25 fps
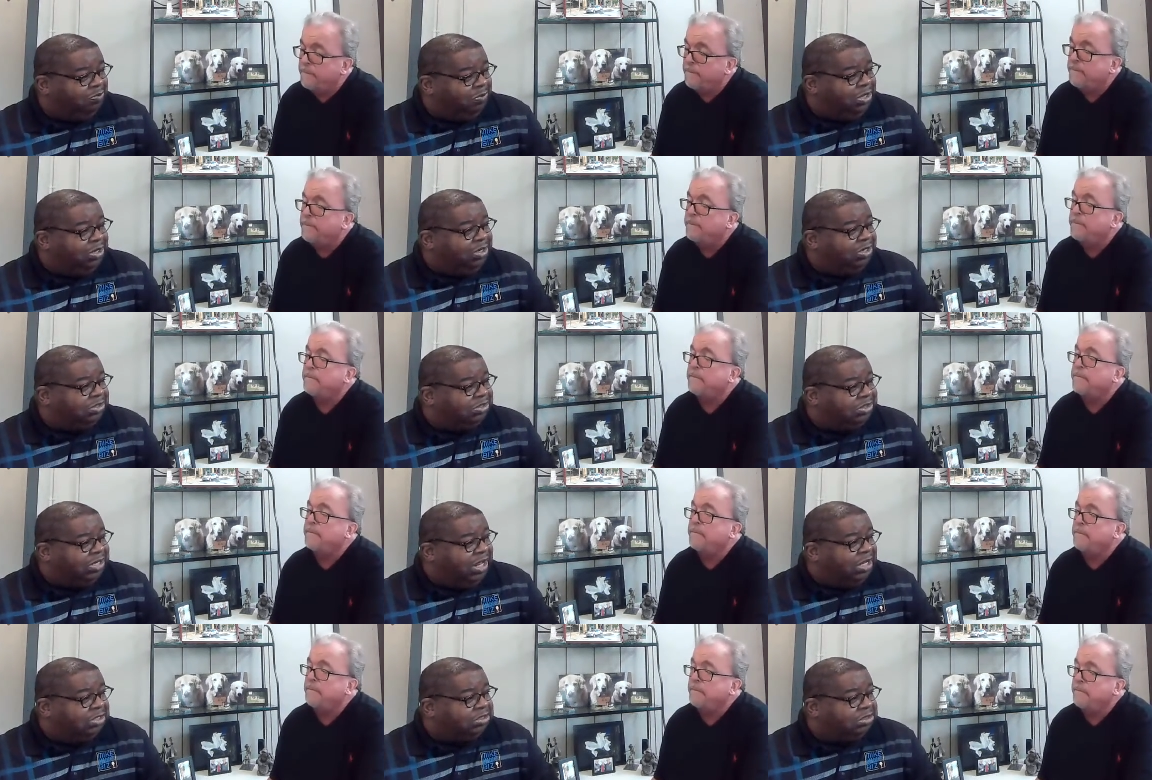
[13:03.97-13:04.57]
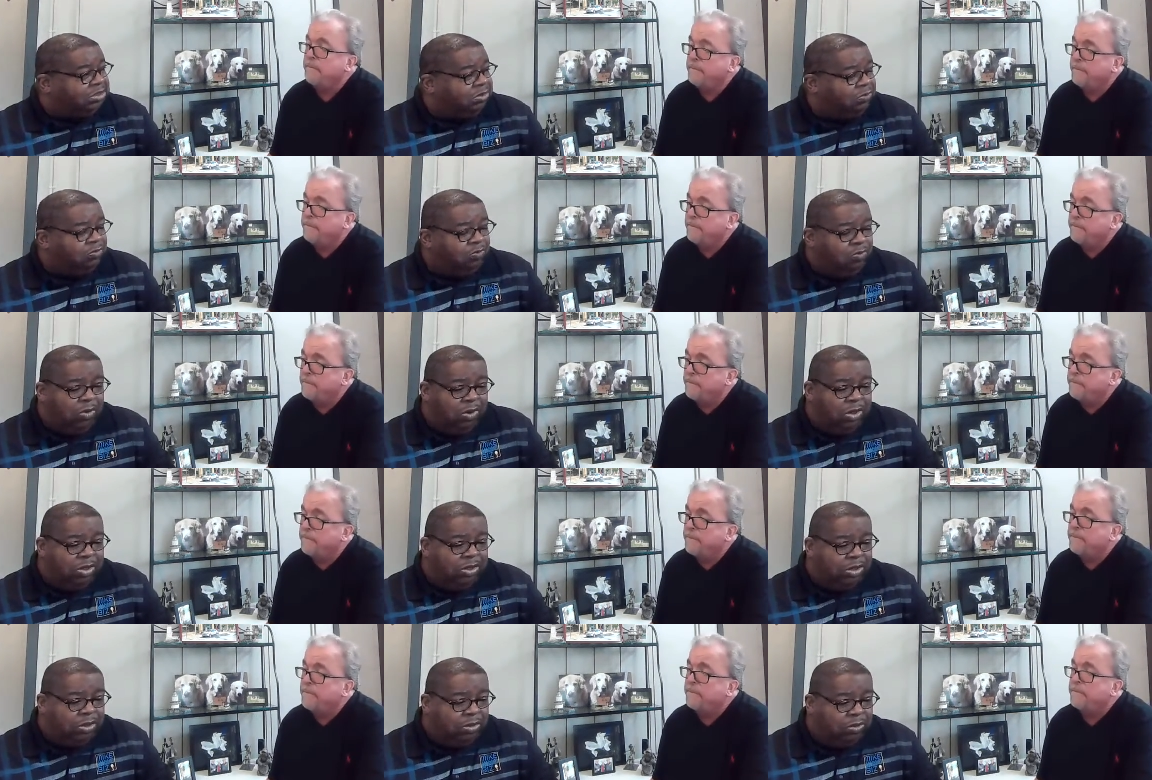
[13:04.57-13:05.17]
Speaker 1: because that's the
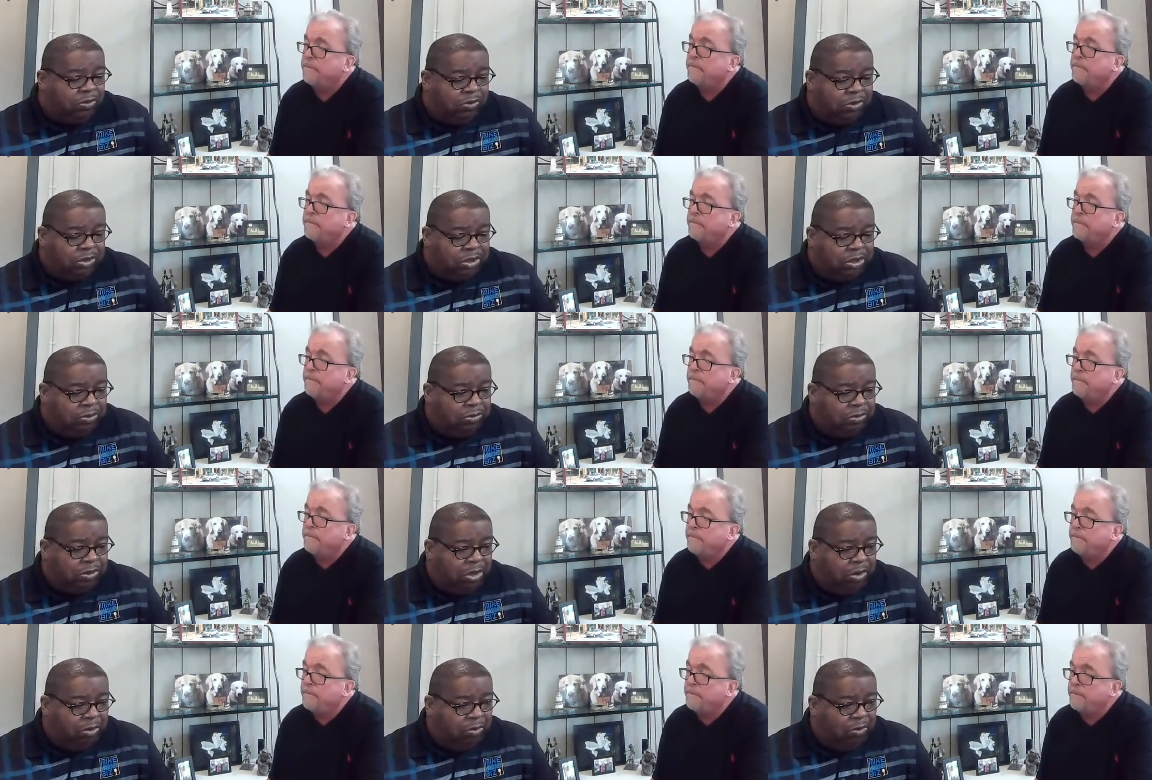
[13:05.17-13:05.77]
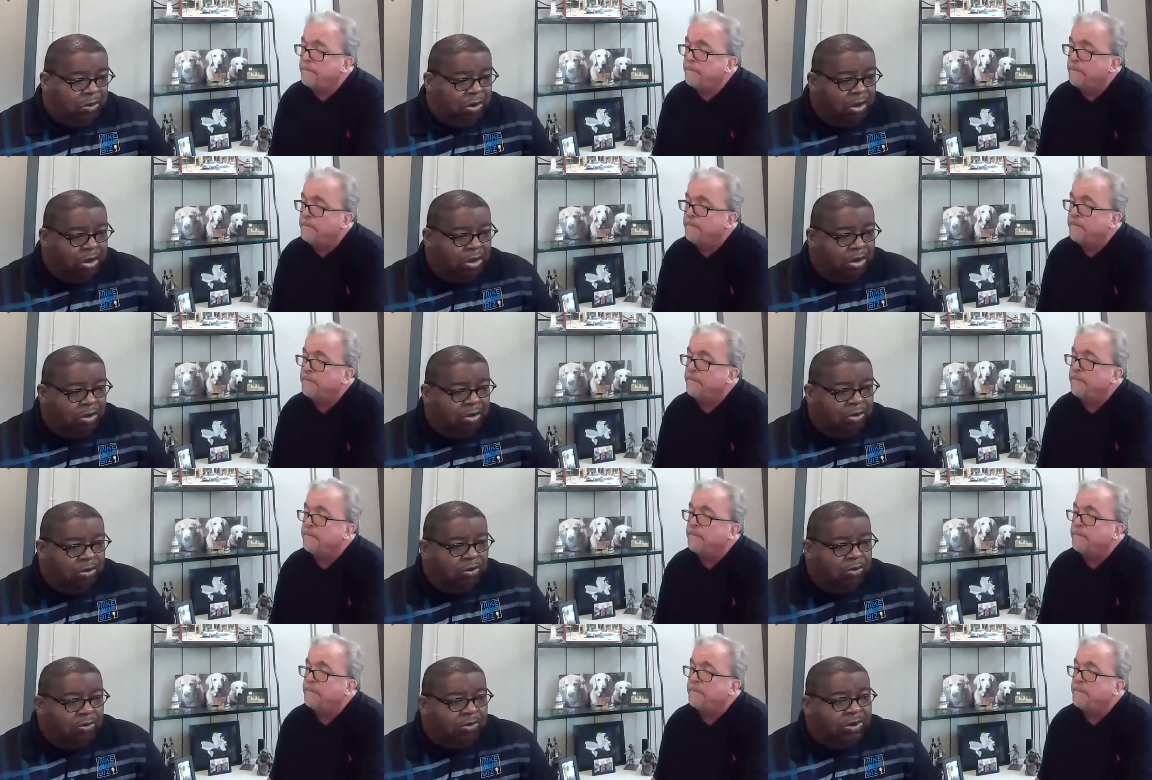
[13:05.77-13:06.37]
one who you know
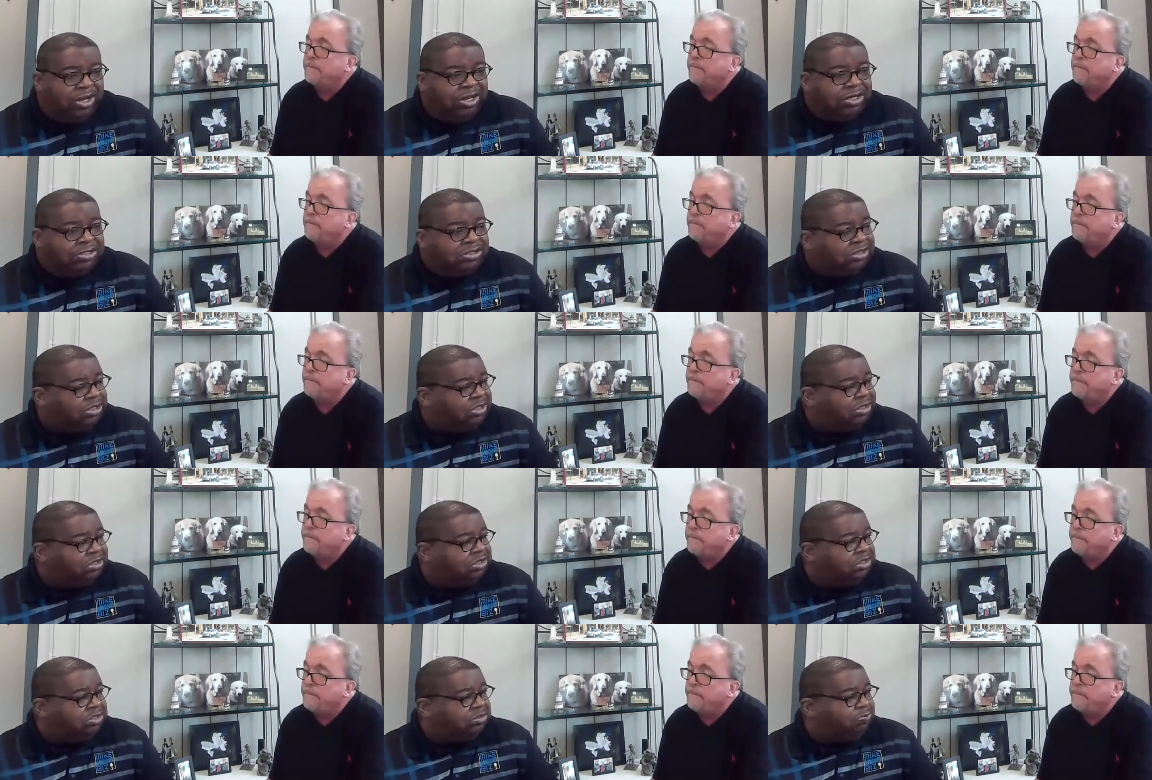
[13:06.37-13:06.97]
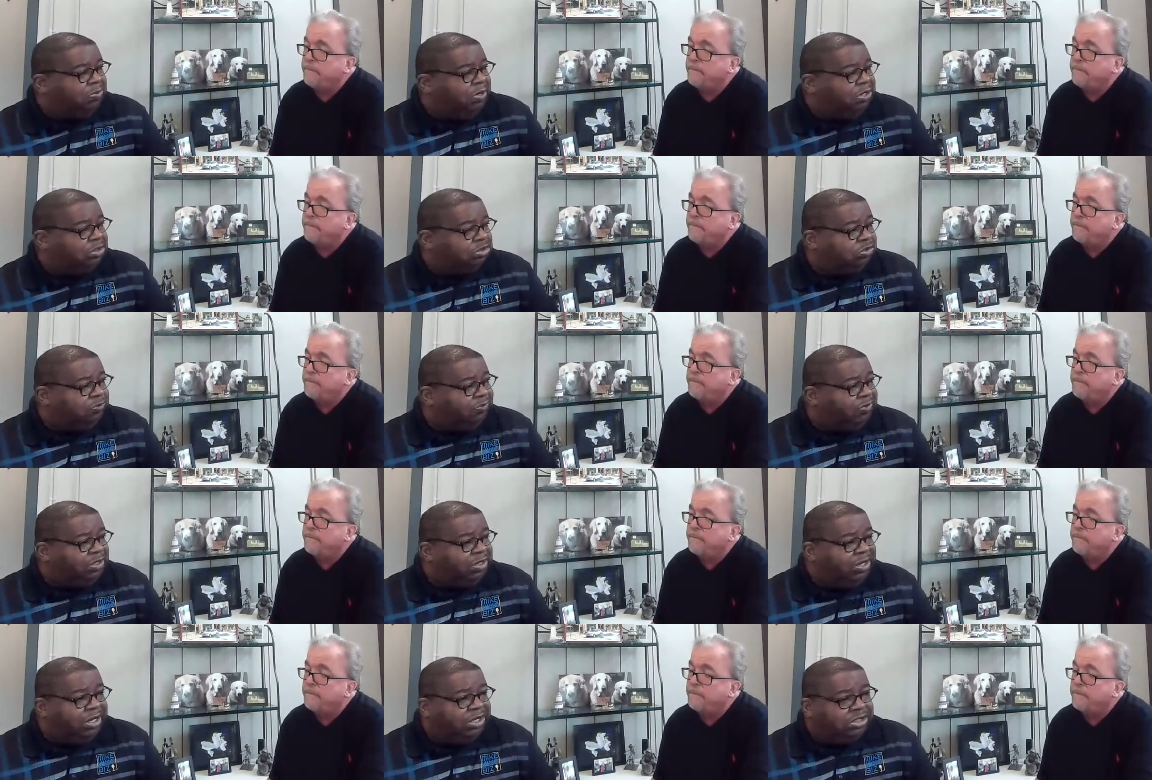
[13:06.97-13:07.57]
who it's, it's a
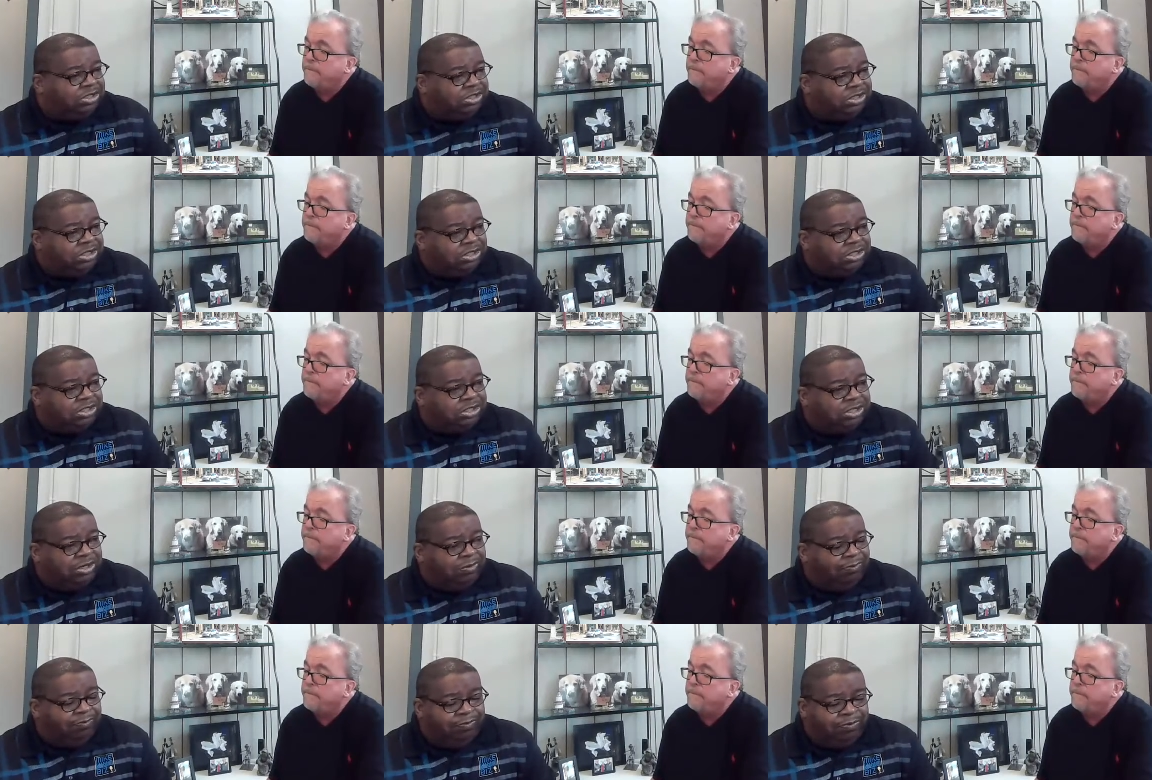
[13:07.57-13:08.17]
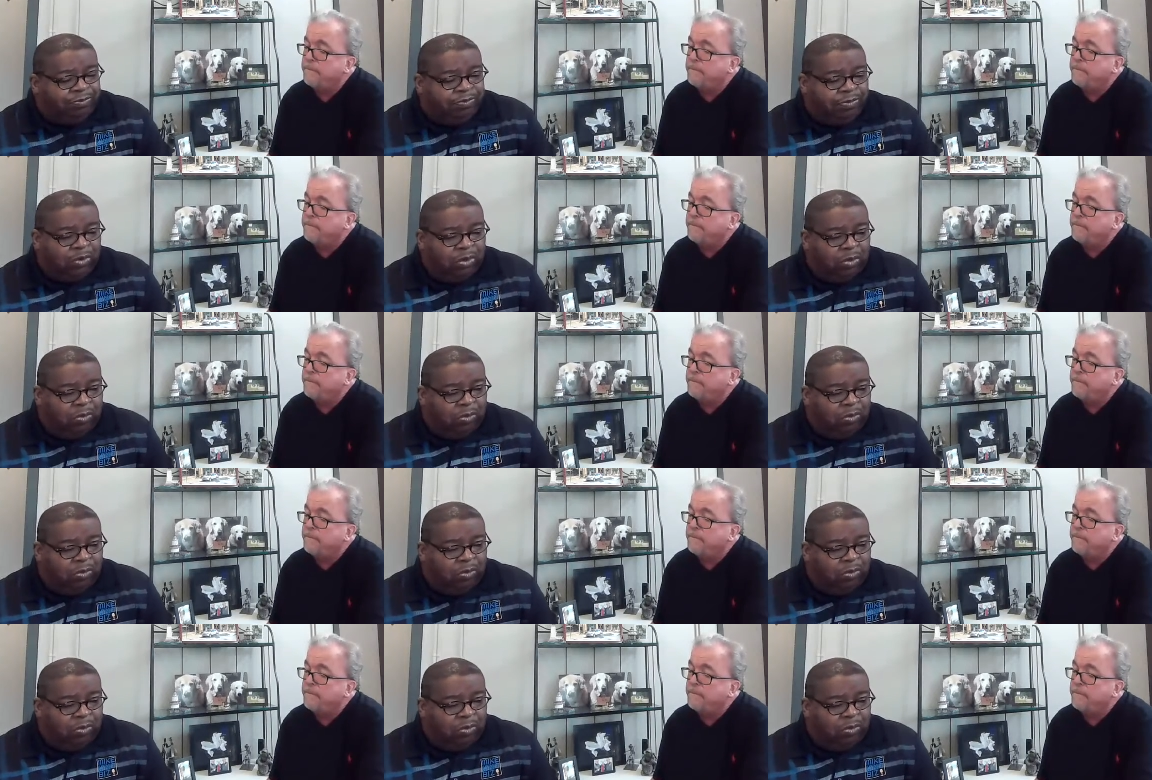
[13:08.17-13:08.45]
special relationship.